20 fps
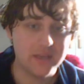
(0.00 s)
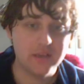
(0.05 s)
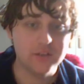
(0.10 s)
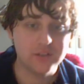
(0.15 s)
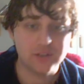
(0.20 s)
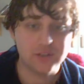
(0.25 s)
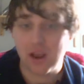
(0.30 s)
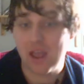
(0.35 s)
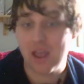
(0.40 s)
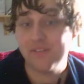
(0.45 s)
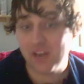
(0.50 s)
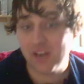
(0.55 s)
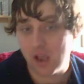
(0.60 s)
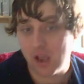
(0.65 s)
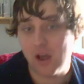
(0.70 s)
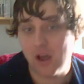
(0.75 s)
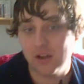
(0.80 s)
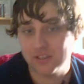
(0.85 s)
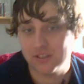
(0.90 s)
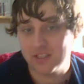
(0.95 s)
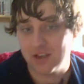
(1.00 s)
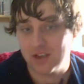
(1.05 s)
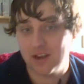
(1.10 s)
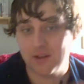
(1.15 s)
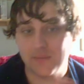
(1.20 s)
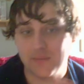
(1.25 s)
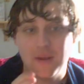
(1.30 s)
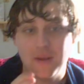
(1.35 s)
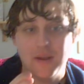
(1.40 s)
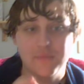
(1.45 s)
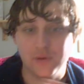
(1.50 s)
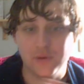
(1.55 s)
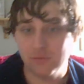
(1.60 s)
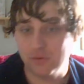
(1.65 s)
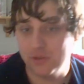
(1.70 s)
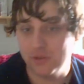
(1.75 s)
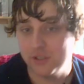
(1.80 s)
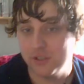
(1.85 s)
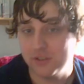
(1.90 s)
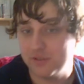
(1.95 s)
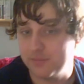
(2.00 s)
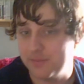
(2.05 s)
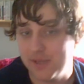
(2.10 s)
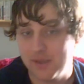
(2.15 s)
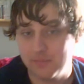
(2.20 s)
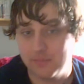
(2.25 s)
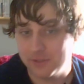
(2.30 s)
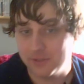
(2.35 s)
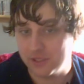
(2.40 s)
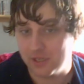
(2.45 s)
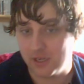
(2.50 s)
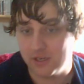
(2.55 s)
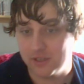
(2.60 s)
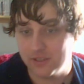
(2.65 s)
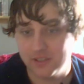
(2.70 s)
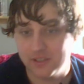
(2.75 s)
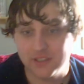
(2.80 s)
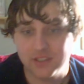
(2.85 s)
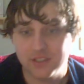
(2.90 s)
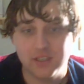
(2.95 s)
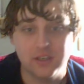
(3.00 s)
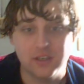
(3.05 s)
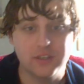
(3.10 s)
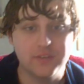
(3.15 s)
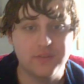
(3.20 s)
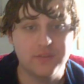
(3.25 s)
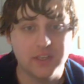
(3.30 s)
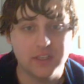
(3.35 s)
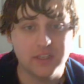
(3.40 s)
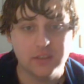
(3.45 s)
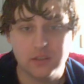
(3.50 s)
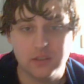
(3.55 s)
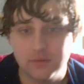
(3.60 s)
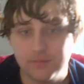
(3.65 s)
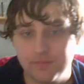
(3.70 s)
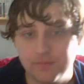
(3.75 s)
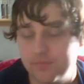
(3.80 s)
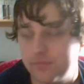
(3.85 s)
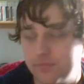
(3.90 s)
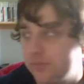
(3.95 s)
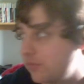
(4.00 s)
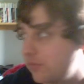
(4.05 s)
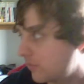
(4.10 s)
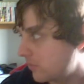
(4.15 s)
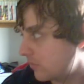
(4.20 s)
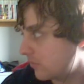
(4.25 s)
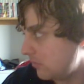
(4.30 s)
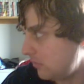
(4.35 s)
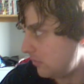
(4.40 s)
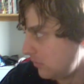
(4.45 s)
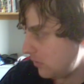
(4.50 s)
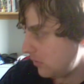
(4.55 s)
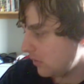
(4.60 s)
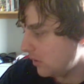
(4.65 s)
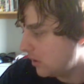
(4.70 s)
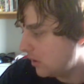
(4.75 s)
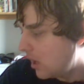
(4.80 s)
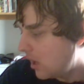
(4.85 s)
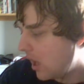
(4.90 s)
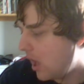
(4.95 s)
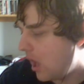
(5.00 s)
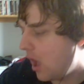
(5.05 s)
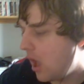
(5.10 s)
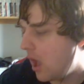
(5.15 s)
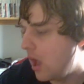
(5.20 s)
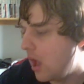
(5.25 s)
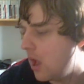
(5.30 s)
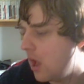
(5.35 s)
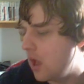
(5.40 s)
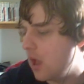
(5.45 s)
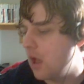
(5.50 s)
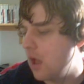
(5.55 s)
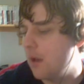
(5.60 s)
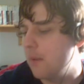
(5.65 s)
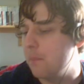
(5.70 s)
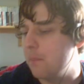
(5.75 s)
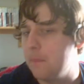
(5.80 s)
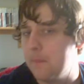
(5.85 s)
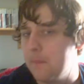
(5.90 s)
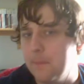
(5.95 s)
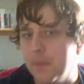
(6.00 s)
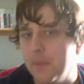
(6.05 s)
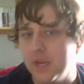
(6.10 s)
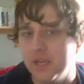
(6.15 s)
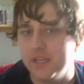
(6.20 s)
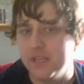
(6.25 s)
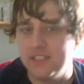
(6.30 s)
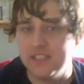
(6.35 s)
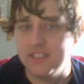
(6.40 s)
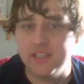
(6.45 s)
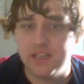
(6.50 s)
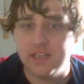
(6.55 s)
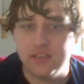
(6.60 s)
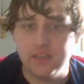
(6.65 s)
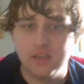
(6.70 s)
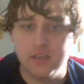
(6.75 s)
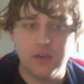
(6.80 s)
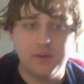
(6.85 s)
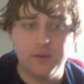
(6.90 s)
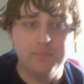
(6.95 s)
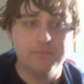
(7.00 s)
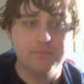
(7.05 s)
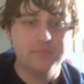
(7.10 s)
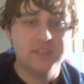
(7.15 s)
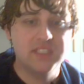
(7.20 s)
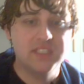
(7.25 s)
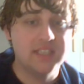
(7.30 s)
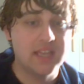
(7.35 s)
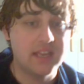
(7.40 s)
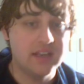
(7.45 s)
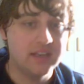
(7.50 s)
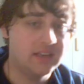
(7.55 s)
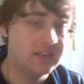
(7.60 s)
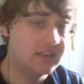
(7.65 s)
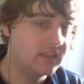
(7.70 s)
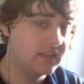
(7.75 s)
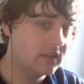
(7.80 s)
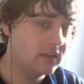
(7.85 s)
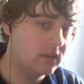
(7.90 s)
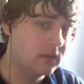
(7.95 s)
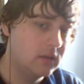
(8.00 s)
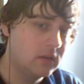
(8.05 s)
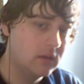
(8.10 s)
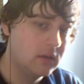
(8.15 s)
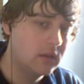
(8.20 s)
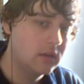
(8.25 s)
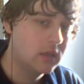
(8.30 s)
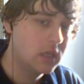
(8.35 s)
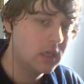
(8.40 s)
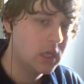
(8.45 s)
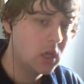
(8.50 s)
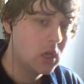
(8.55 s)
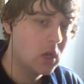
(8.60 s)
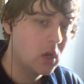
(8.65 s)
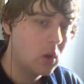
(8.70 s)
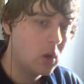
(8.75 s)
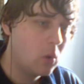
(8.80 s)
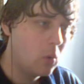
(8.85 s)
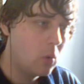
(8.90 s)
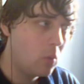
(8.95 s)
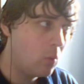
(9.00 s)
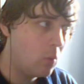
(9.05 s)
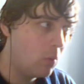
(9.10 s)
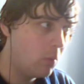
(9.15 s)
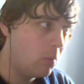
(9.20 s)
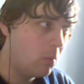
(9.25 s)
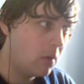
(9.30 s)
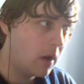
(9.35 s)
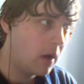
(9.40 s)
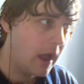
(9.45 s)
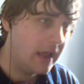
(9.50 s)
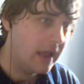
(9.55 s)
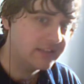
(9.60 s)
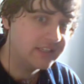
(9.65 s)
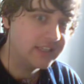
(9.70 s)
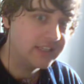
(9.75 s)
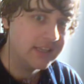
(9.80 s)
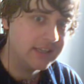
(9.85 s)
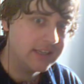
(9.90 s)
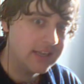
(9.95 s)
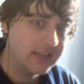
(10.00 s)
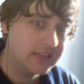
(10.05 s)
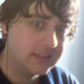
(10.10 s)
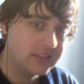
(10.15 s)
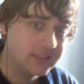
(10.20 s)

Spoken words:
you're having a hard time and we want you to be able to kind of discuss things. But I did end up asking the editor